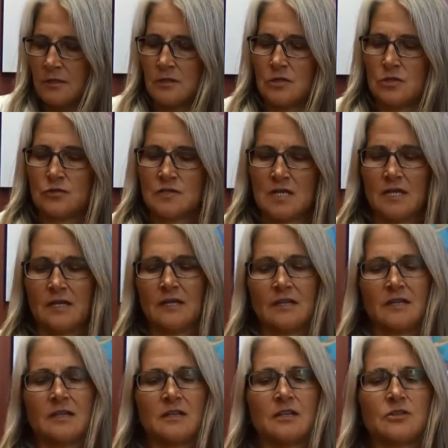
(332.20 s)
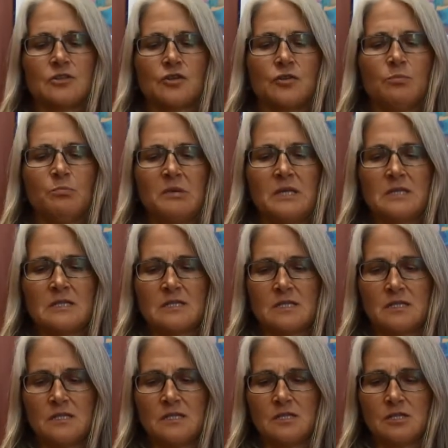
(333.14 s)
and you take the 2
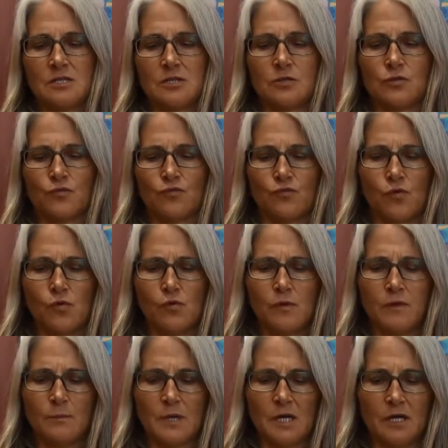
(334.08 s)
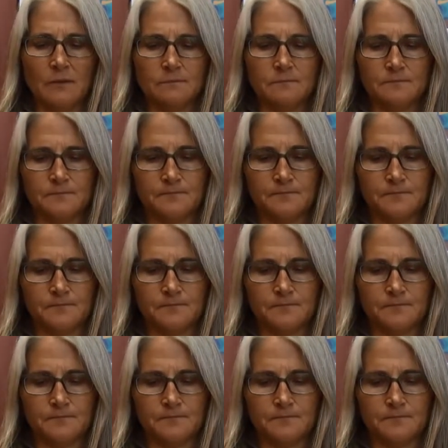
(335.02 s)
pieces and you roll them up.